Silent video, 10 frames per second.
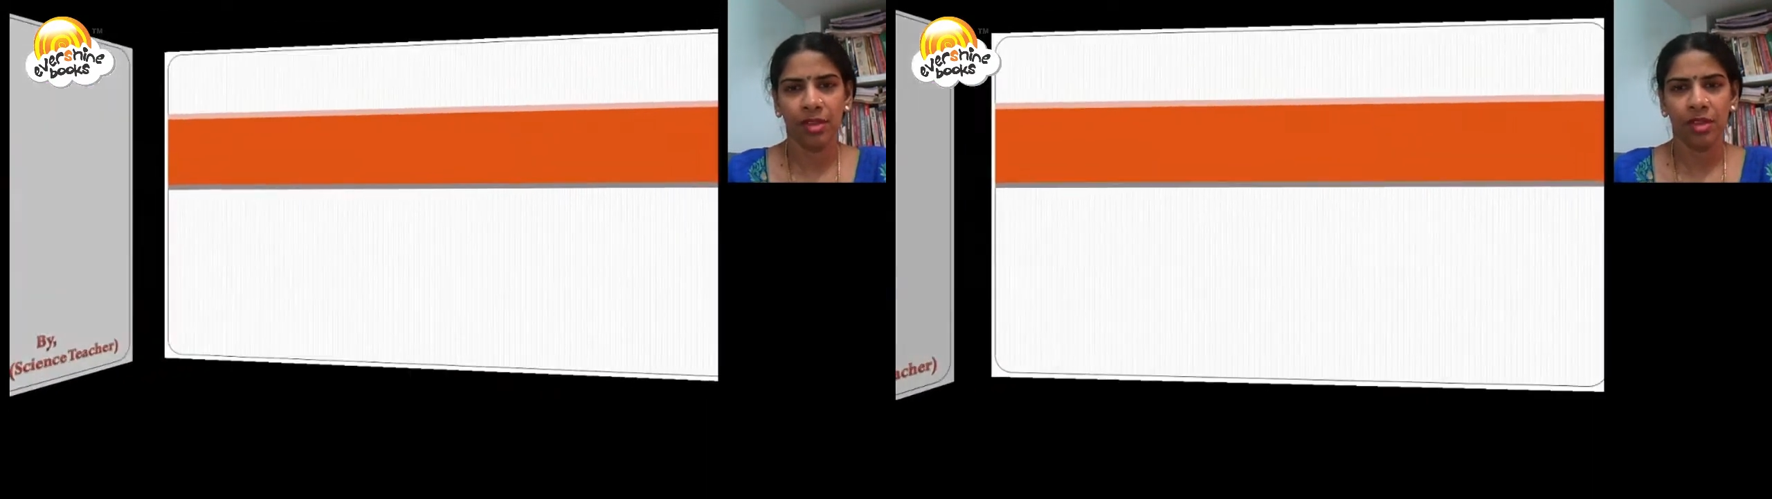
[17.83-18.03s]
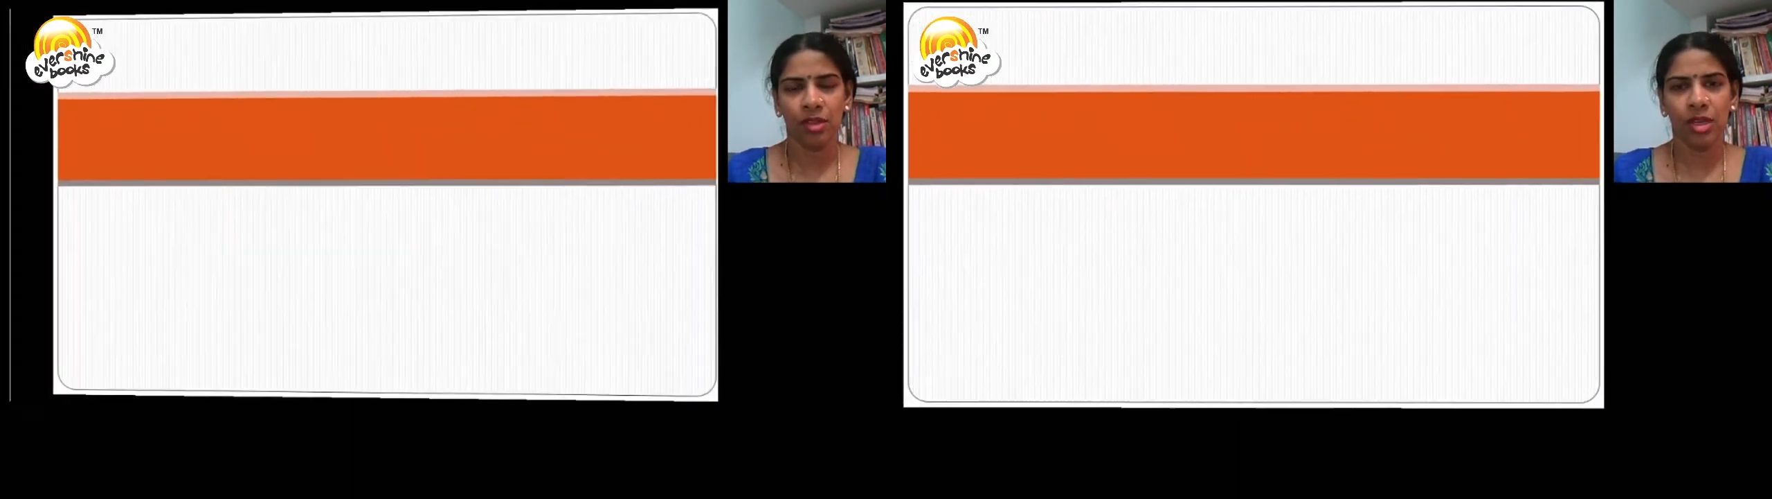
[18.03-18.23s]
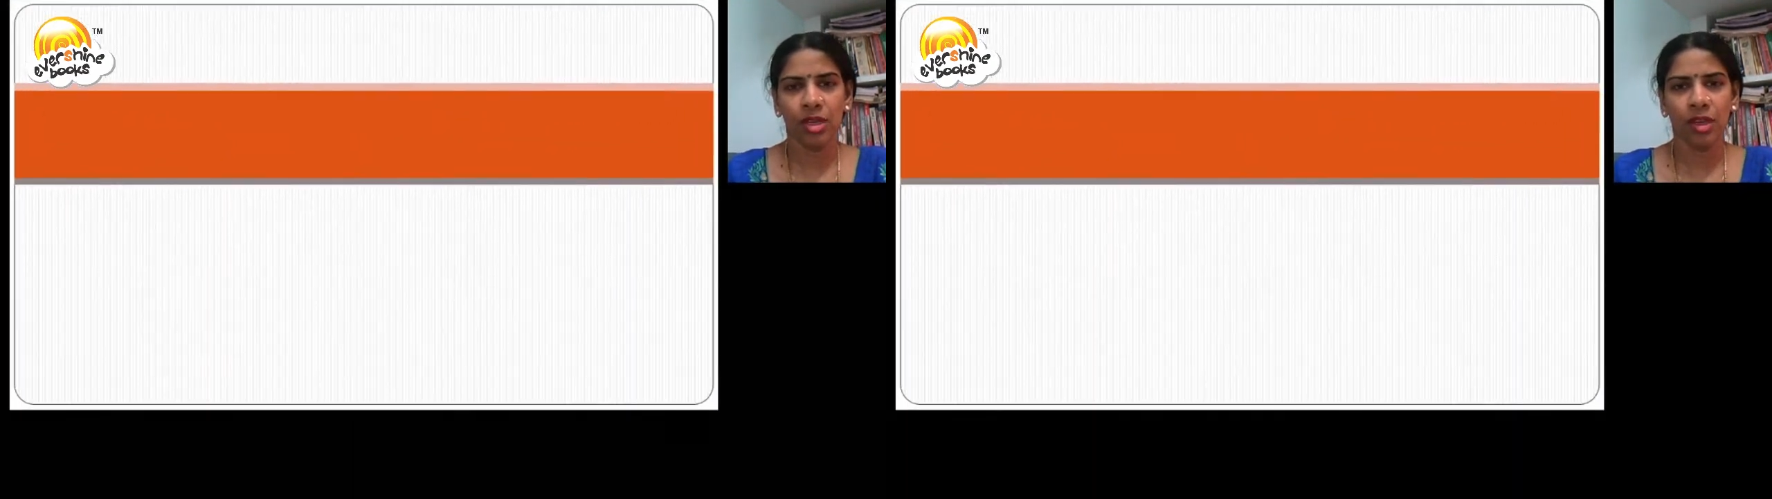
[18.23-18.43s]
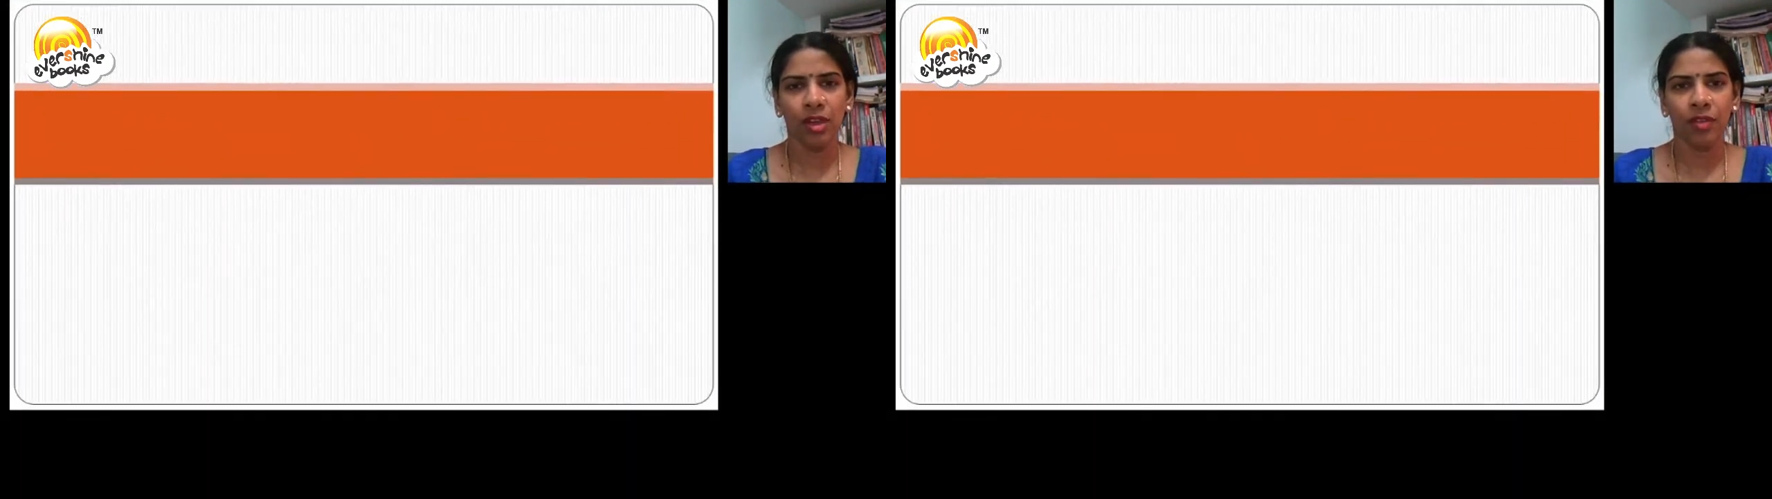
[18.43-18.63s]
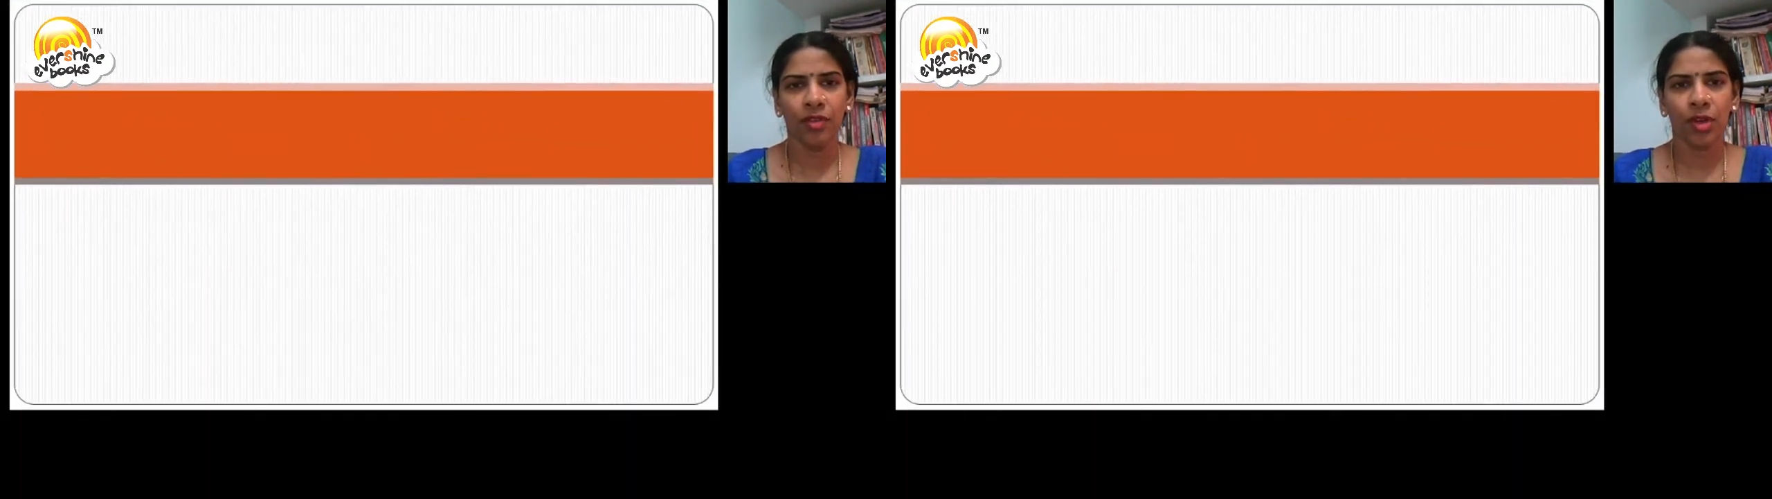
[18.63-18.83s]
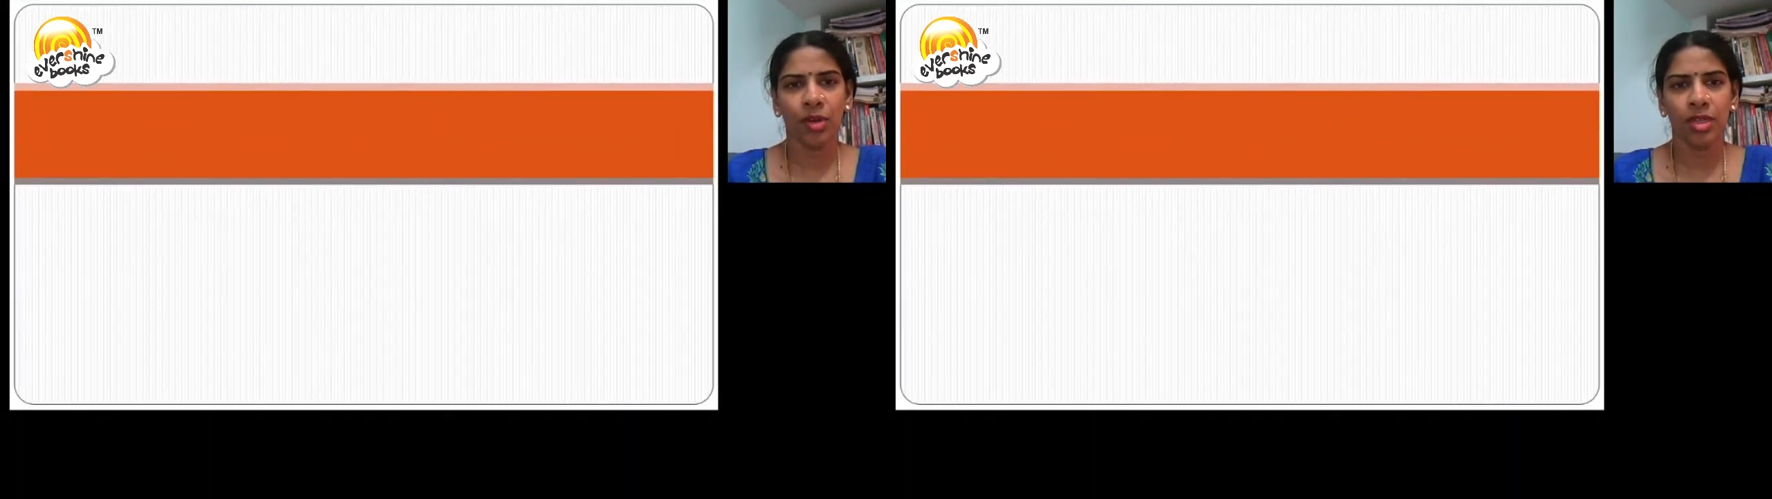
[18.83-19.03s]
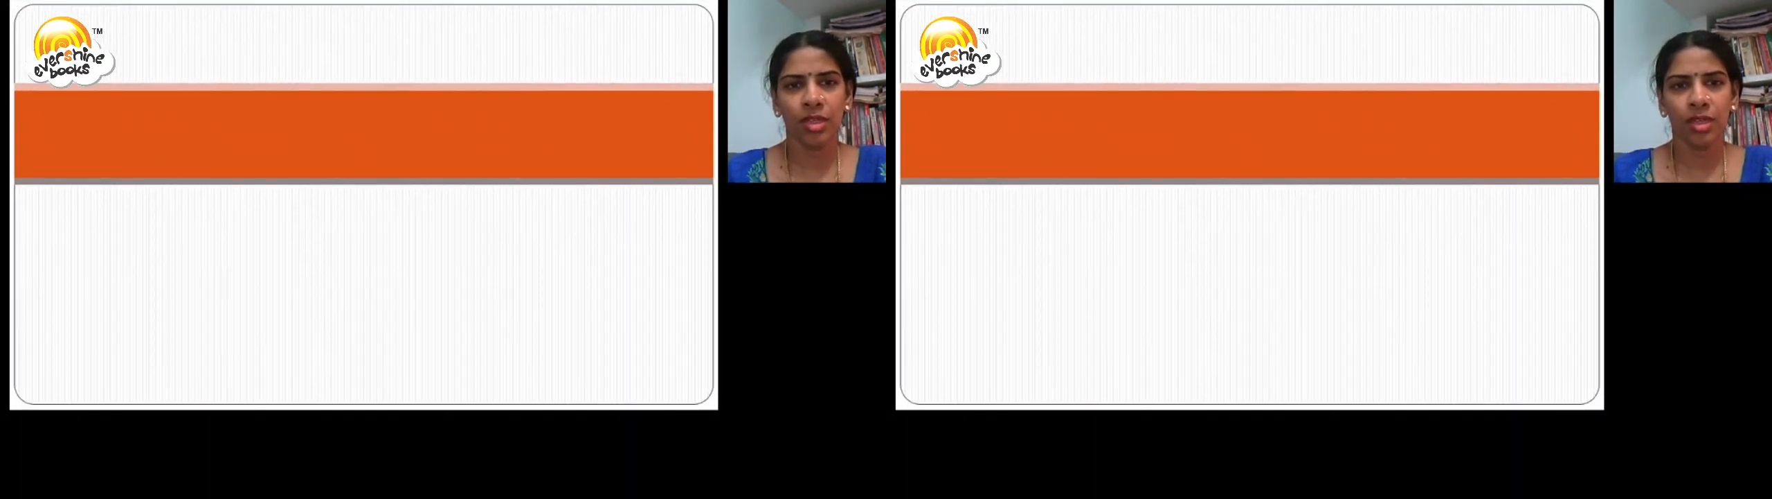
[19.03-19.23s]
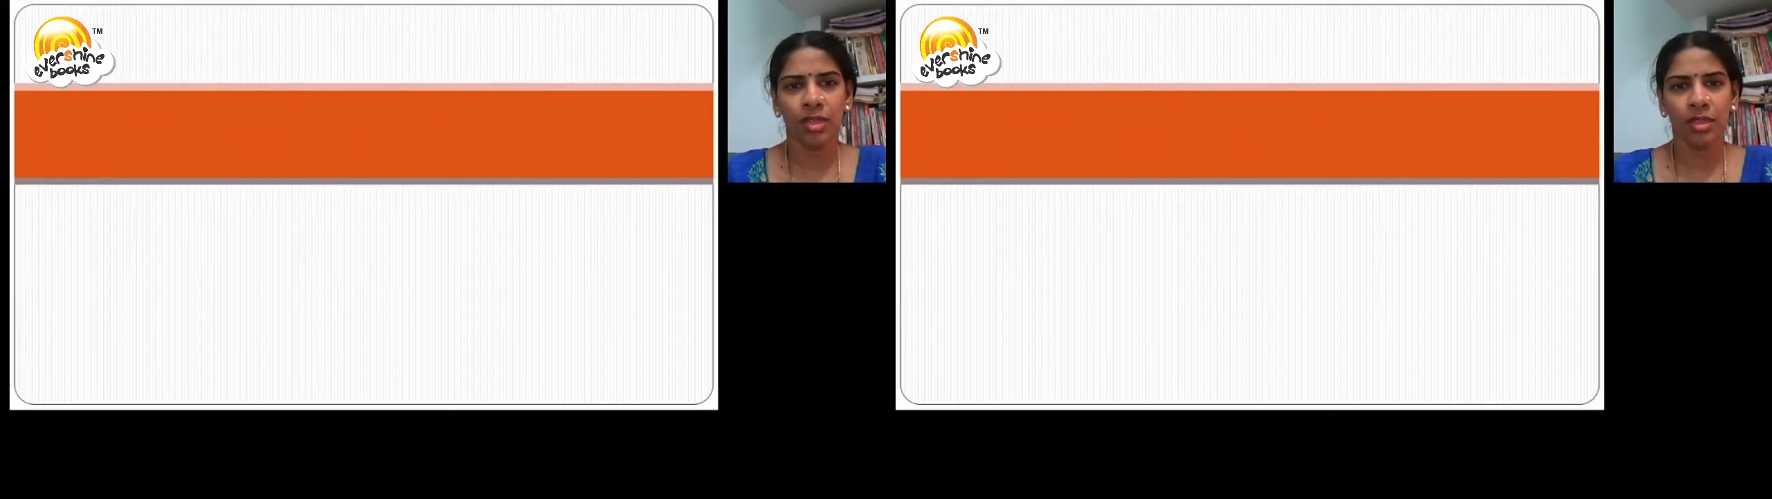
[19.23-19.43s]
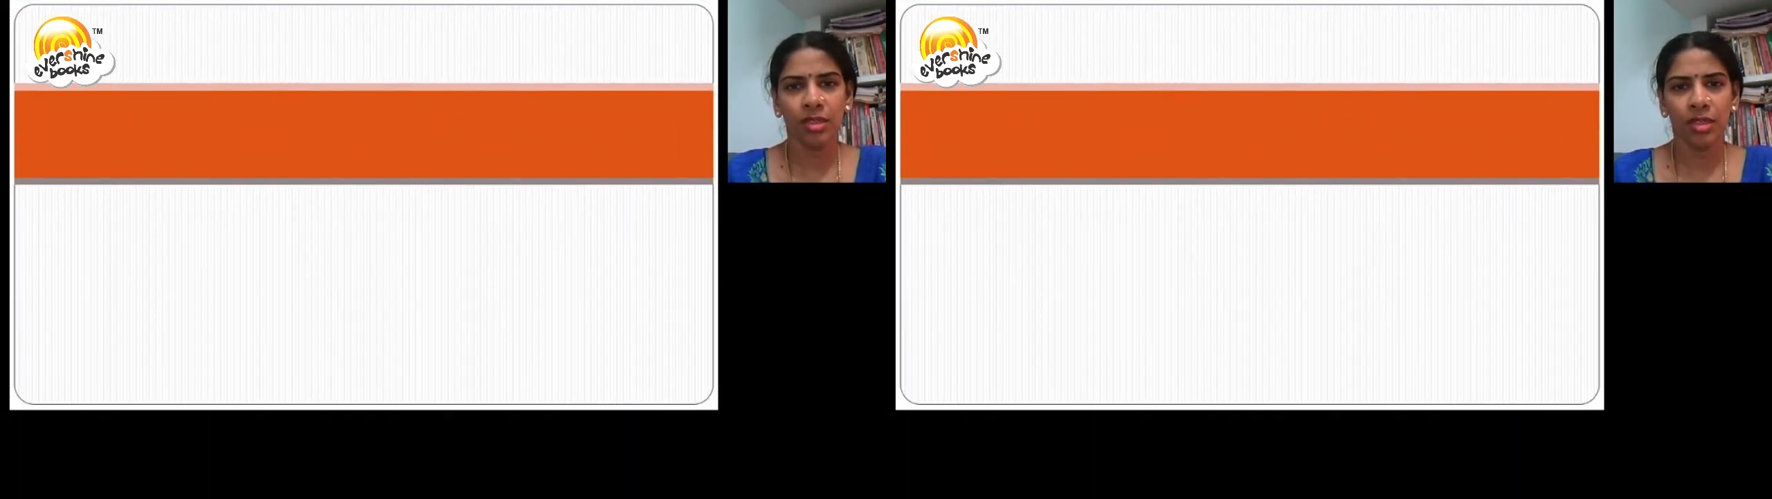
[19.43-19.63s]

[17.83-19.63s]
Today we are going to learn